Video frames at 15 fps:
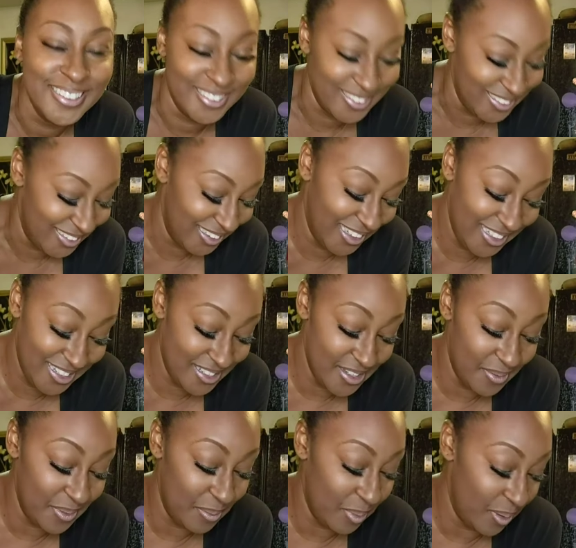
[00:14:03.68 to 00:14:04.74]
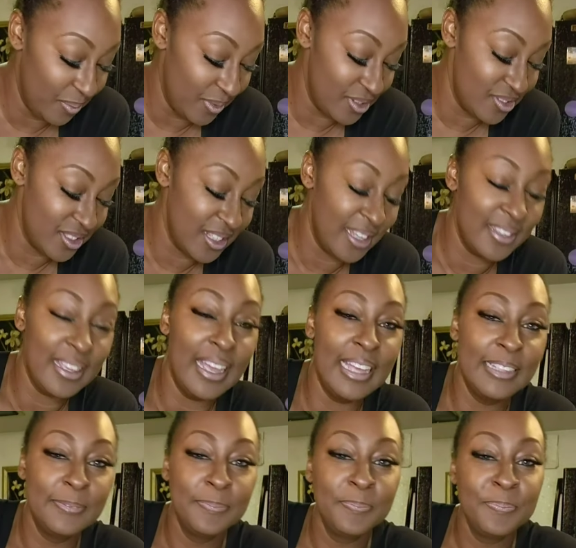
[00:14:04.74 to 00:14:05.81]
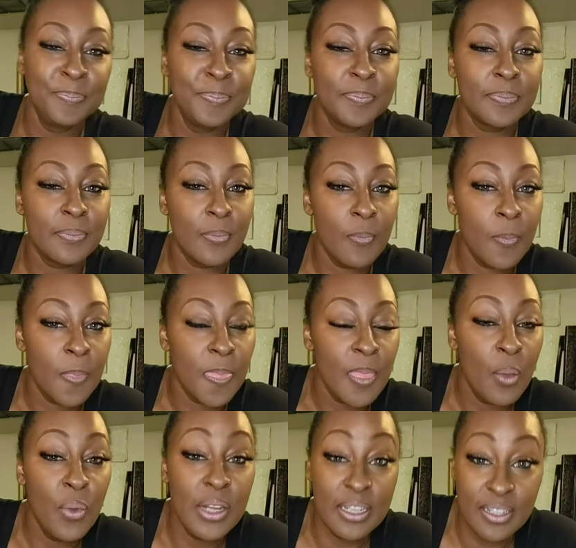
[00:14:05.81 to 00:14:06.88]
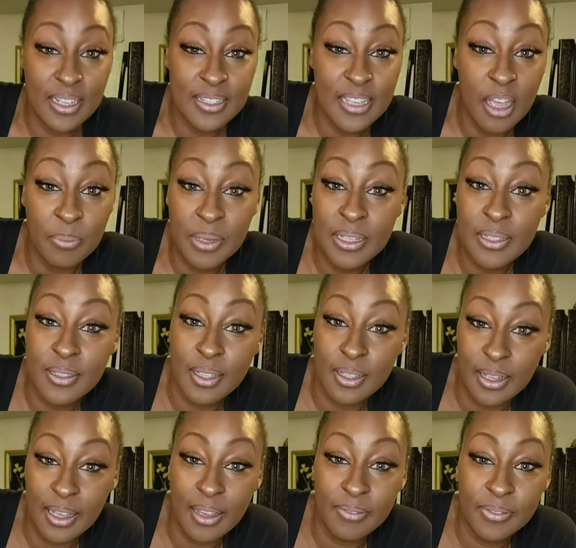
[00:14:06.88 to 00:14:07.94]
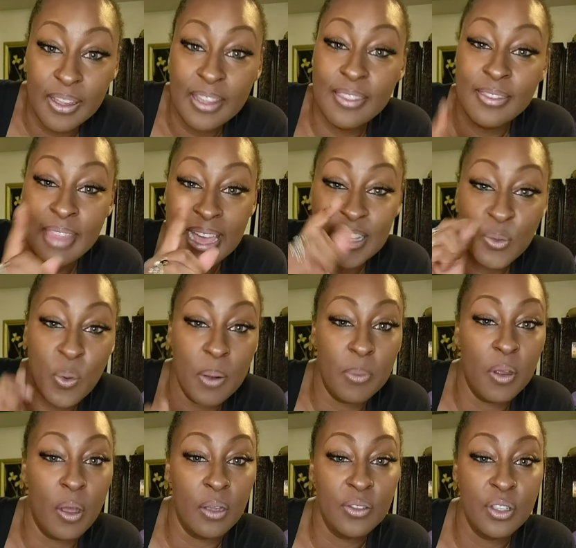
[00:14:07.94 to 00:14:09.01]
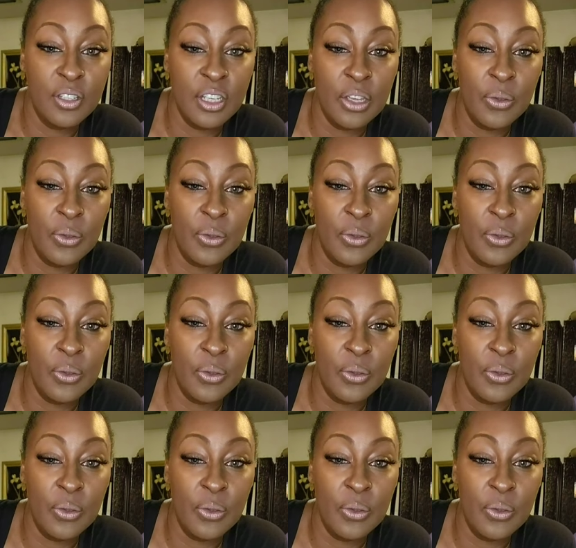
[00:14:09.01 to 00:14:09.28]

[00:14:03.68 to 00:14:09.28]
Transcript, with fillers: he didn't tell me to burn bridges like that. What he did tell me is to love. And that's what I'm called to do.